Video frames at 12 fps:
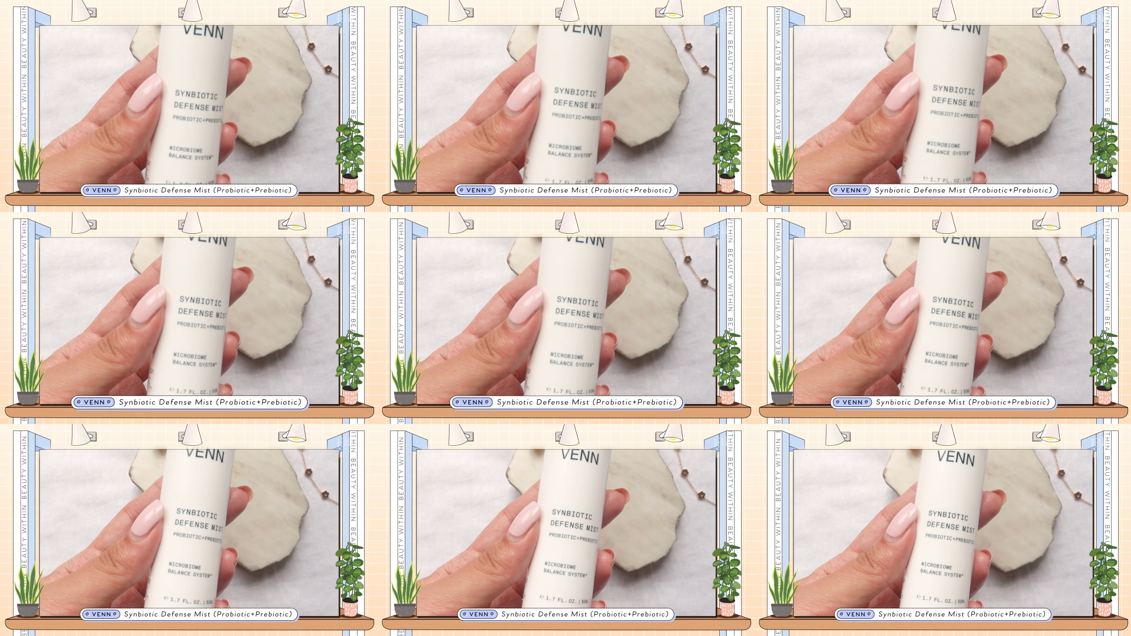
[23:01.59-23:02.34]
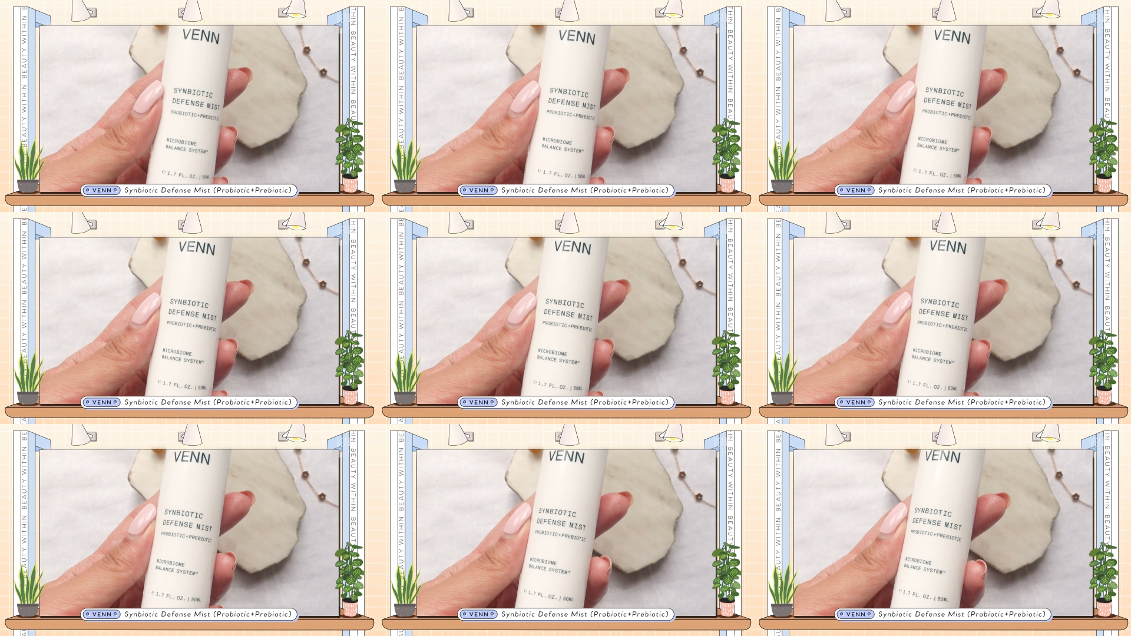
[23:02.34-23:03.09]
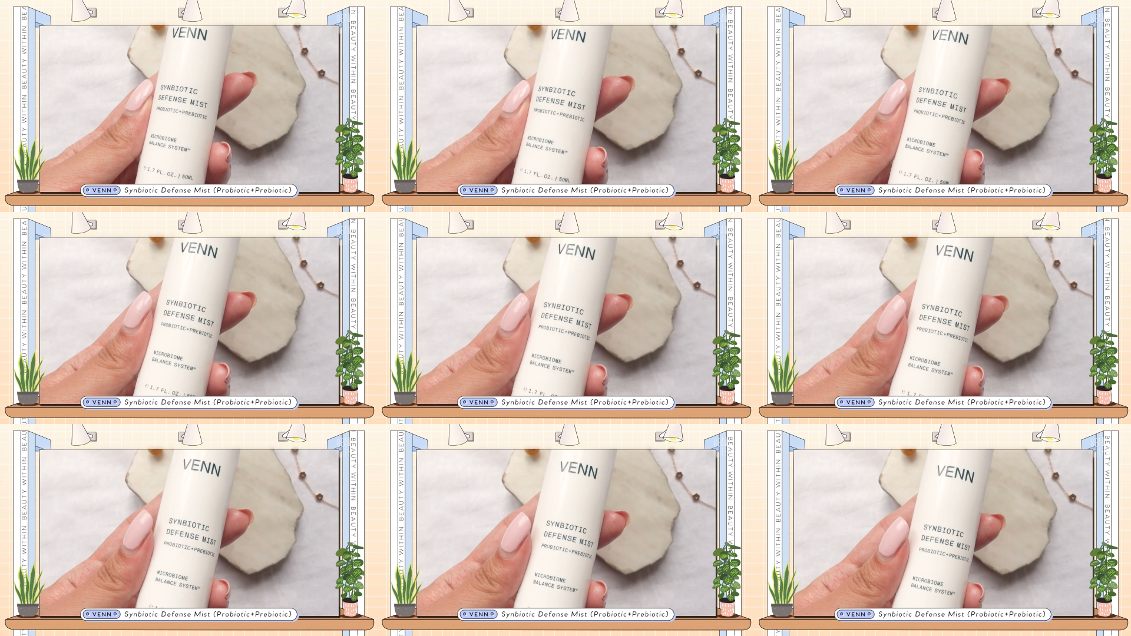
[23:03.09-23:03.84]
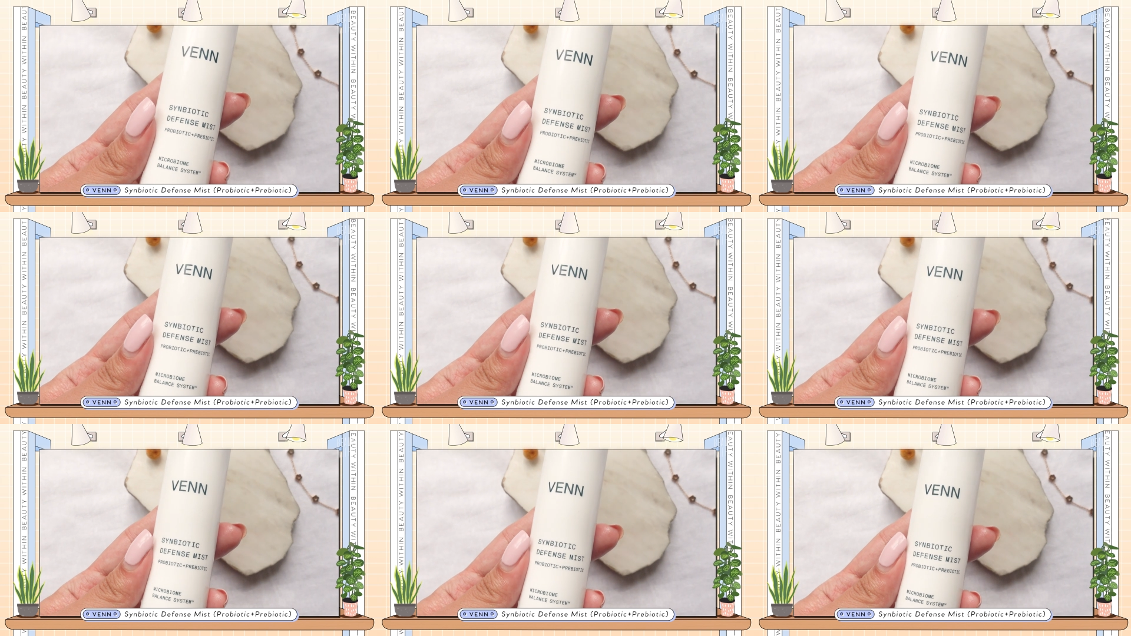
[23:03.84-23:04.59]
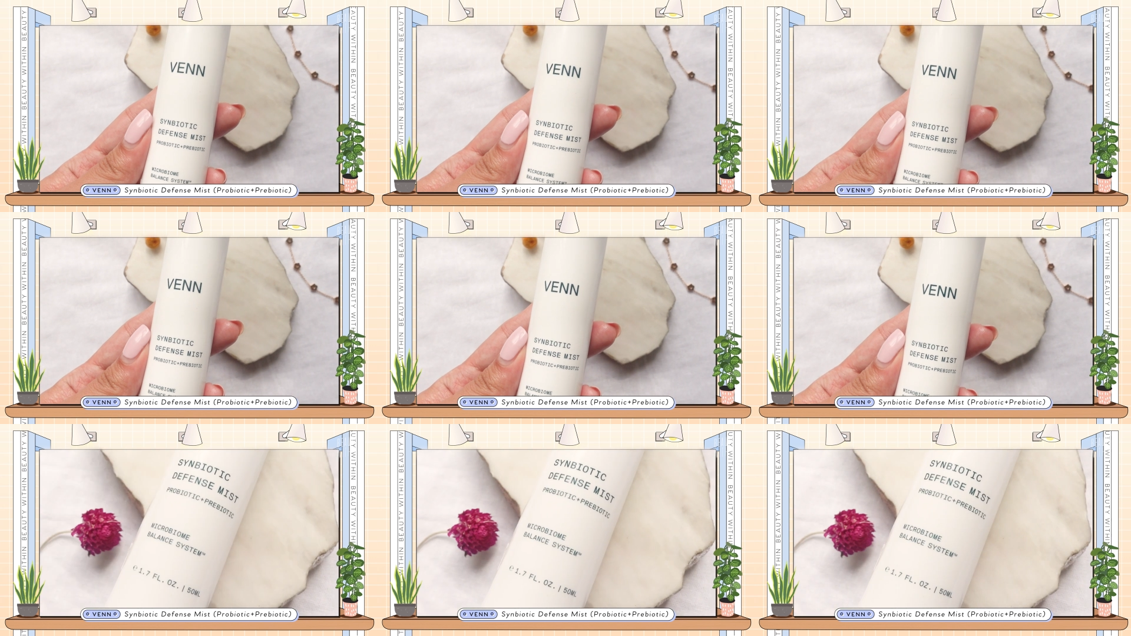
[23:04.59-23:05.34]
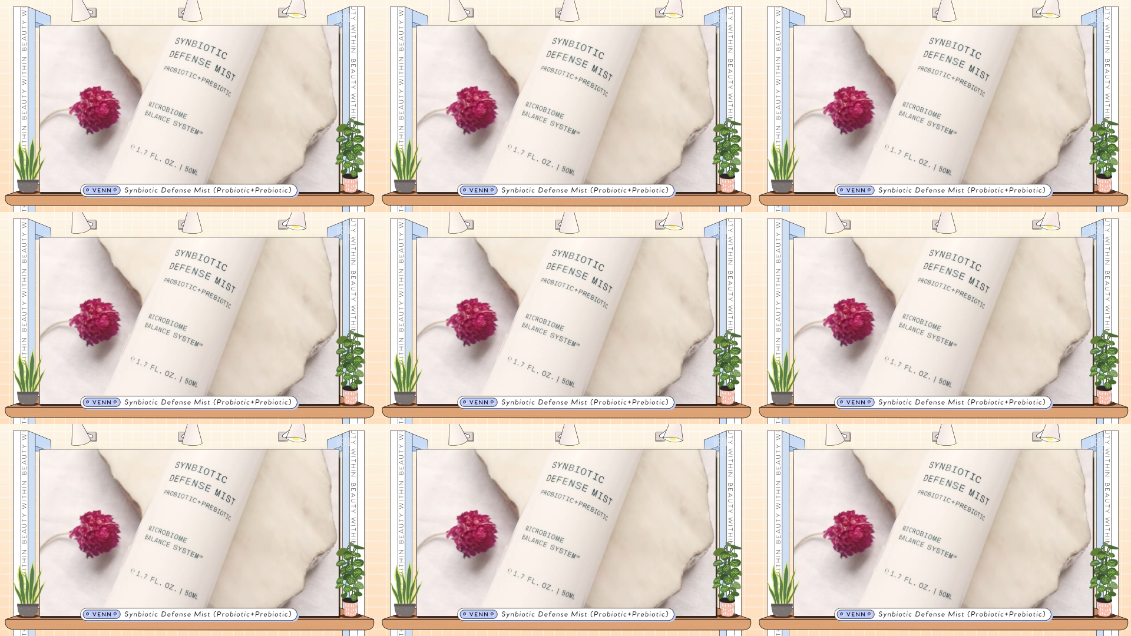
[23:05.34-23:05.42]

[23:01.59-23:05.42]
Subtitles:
[unreadable: no face in view]